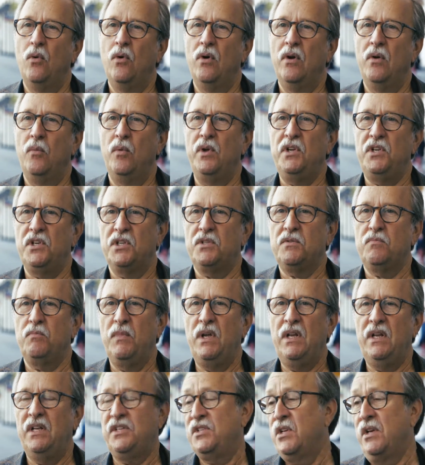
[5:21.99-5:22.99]
or do we just
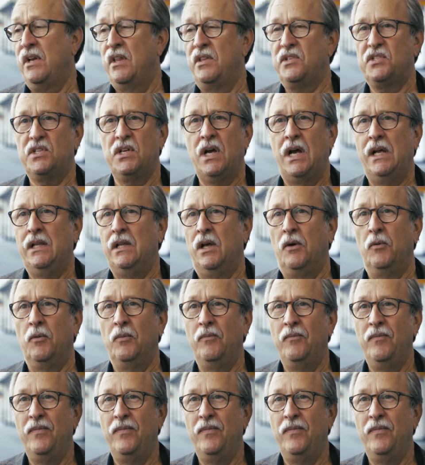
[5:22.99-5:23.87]
mean it's another silo?